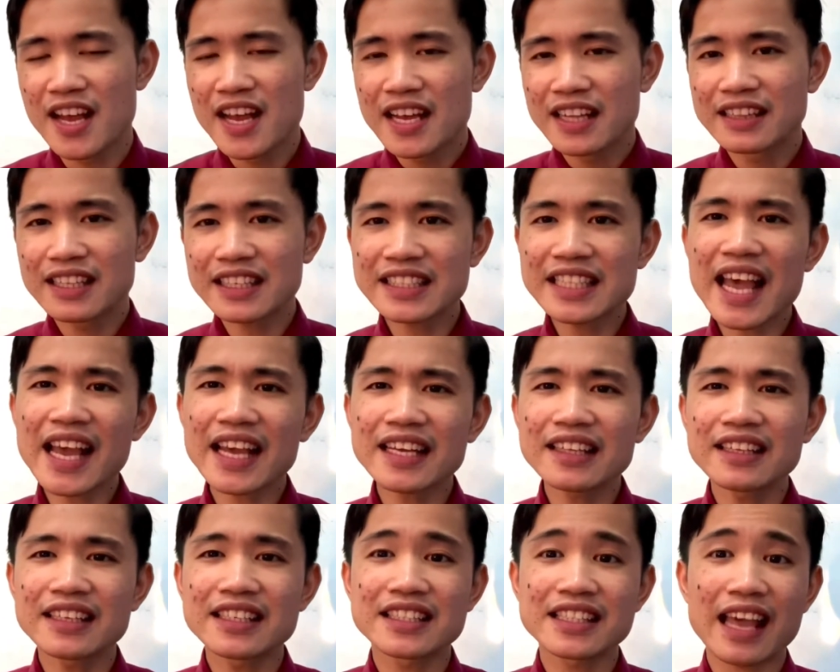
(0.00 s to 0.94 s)
The
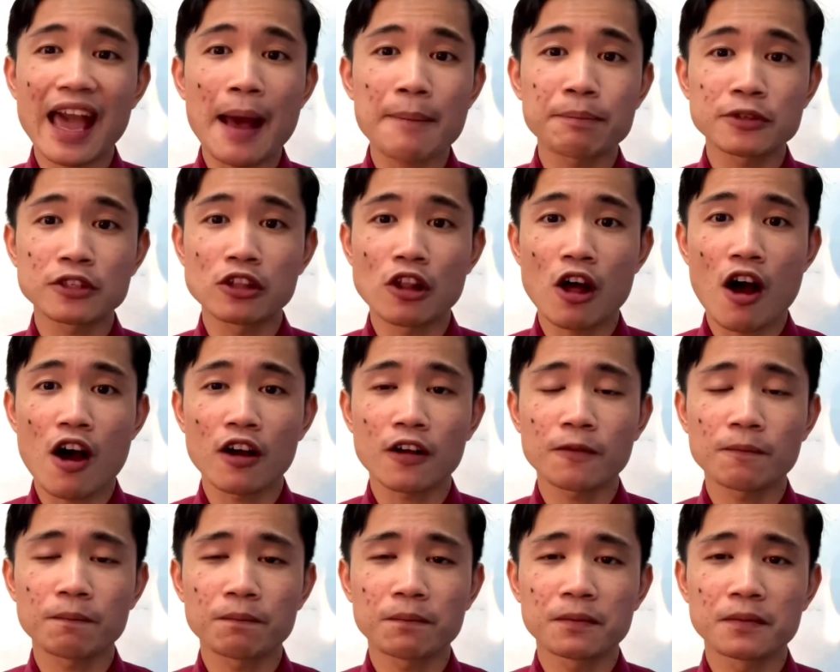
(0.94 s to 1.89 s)
second is Caps Lock.
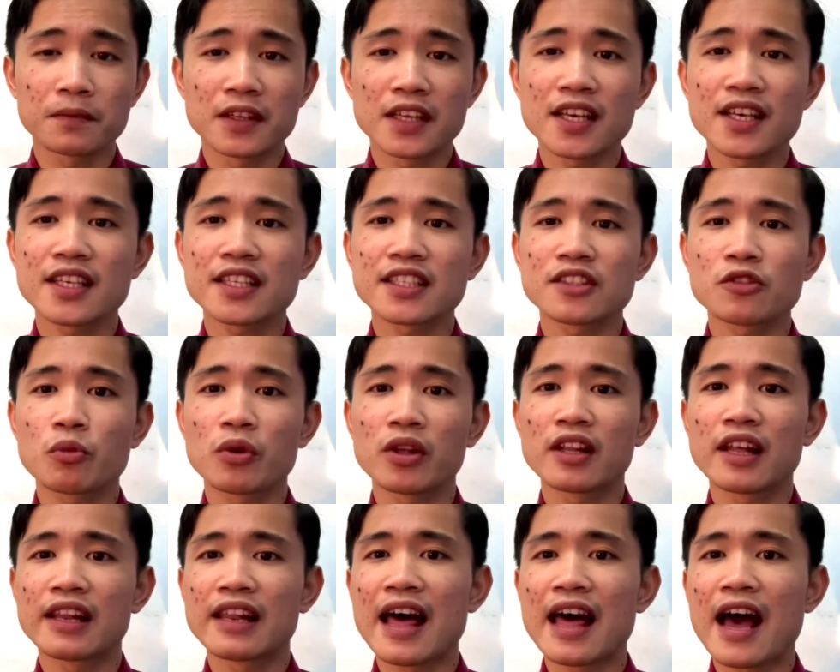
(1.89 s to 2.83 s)
This
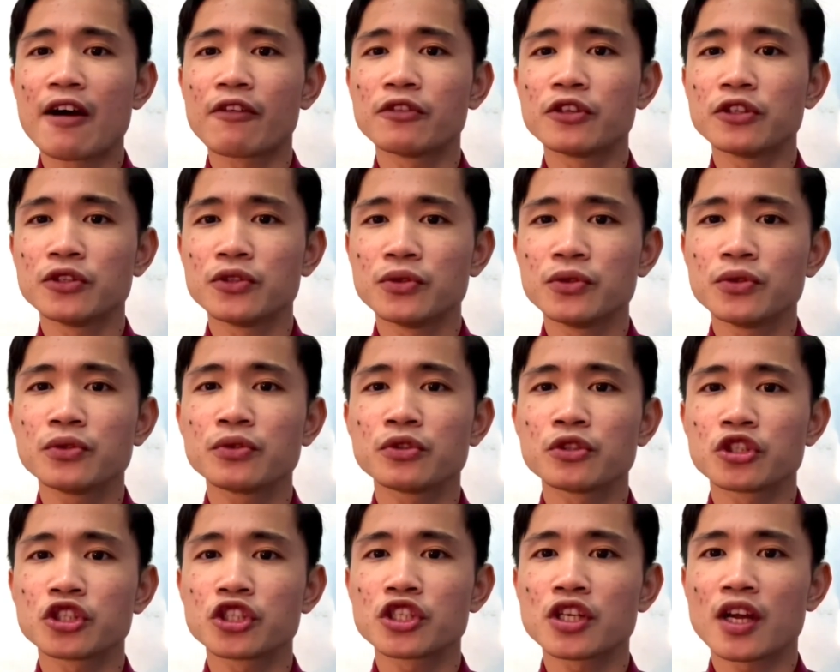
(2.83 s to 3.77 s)
will allow you
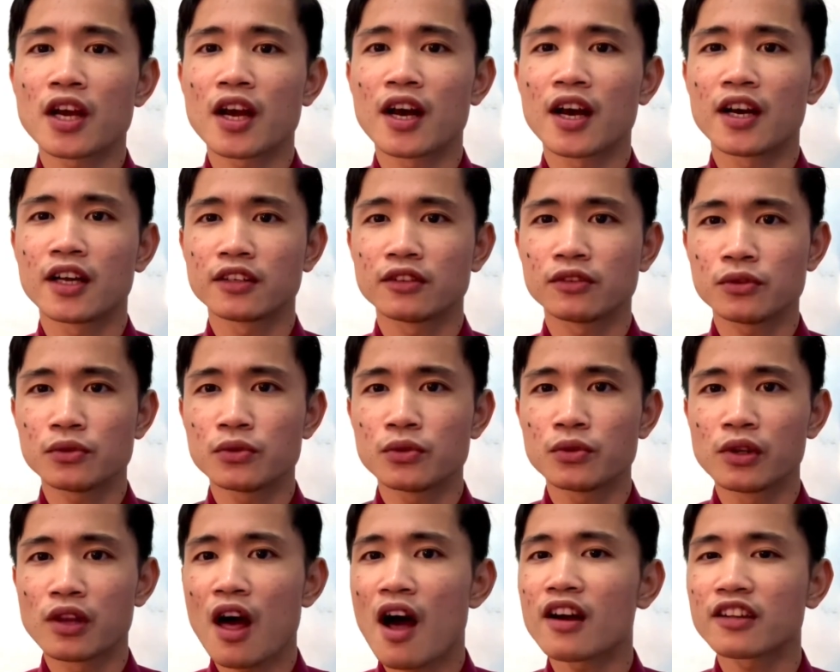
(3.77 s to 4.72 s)
to
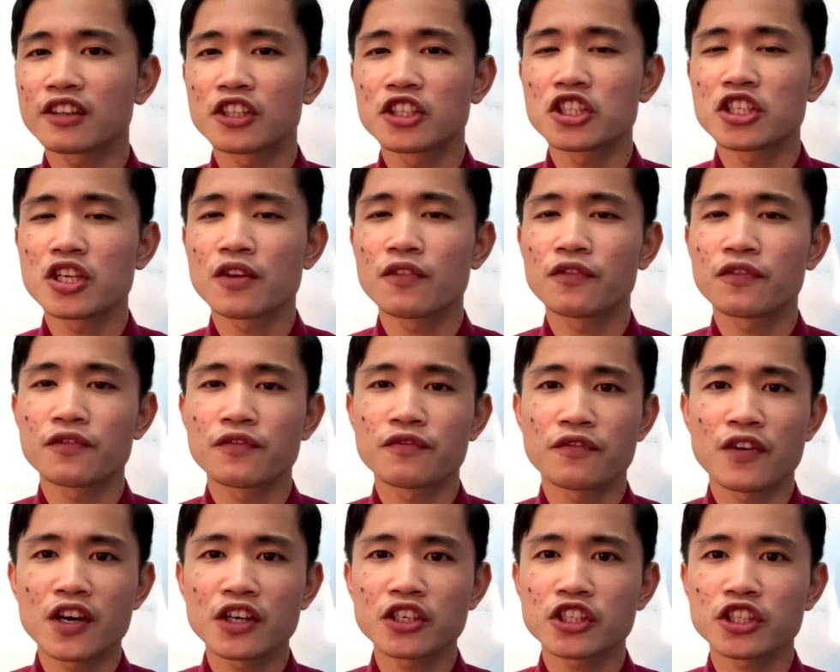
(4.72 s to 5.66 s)
lock the shift
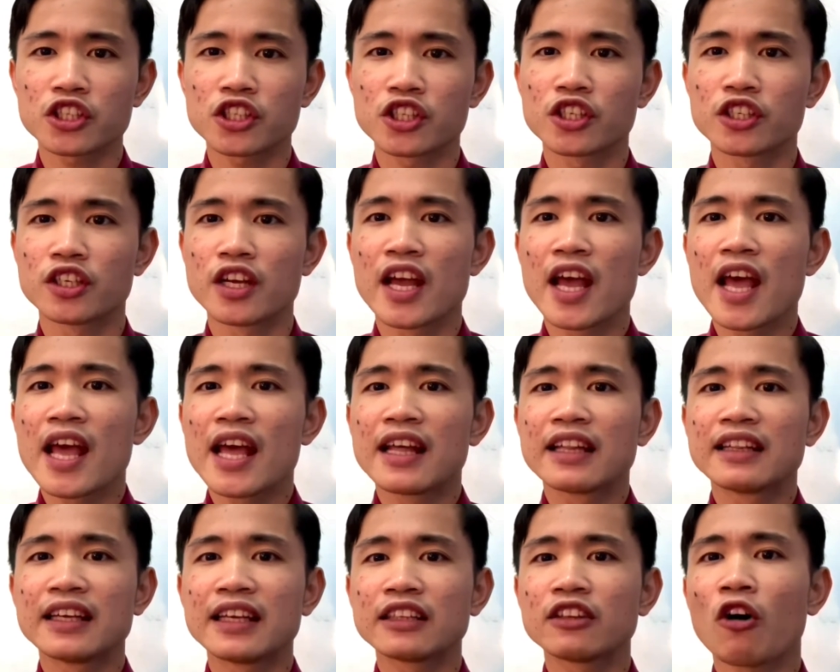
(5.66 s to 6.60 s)
function
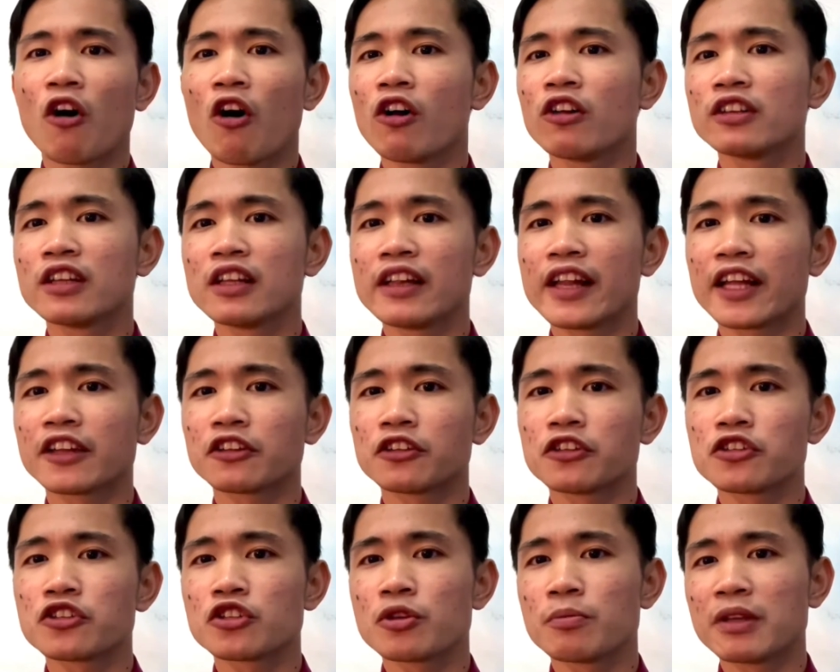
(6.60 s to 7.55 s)
that all the
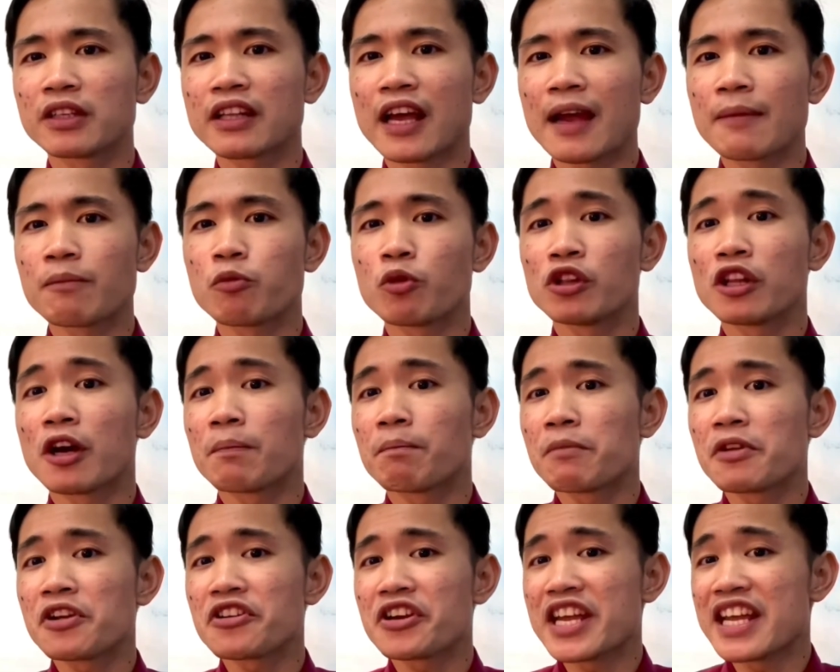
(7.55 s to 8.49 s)
letters to be typed will
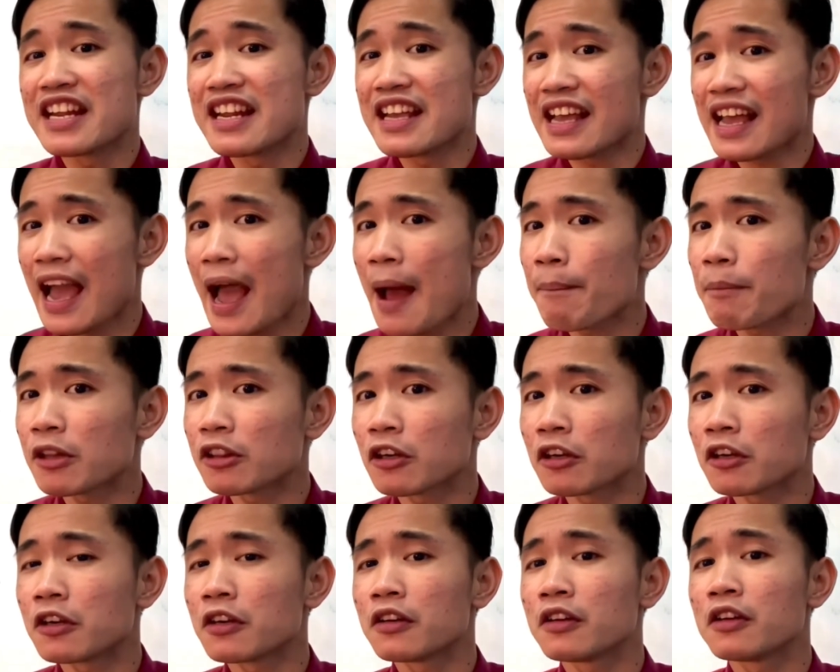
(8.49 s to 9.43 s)
appear in
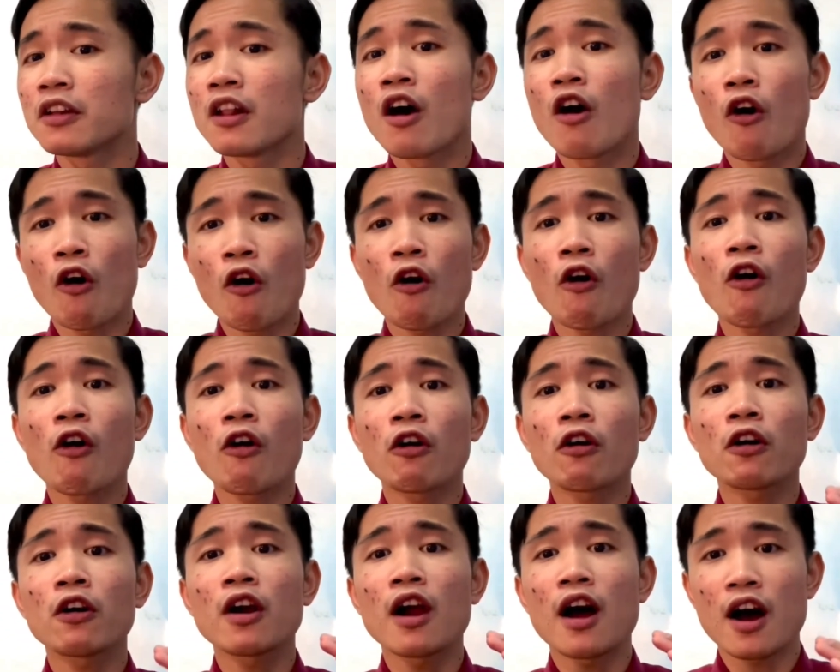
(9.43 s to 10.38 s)
capital
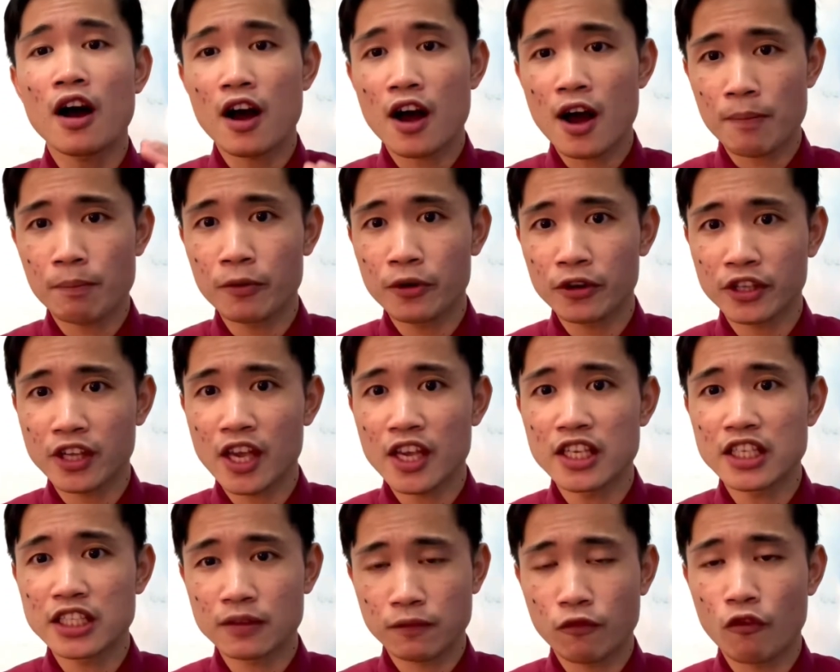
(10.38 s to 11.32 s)
or
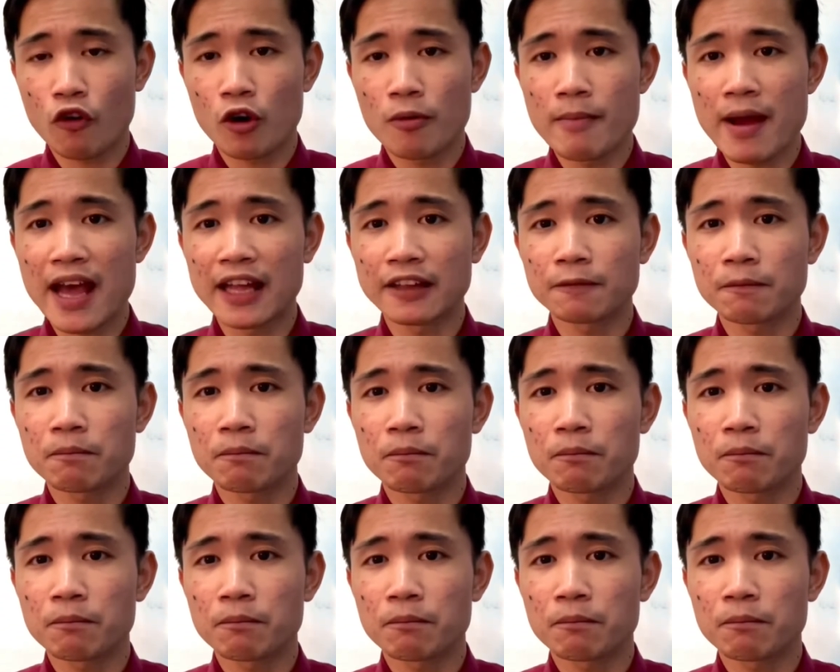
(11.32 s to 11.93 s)
uppercase format.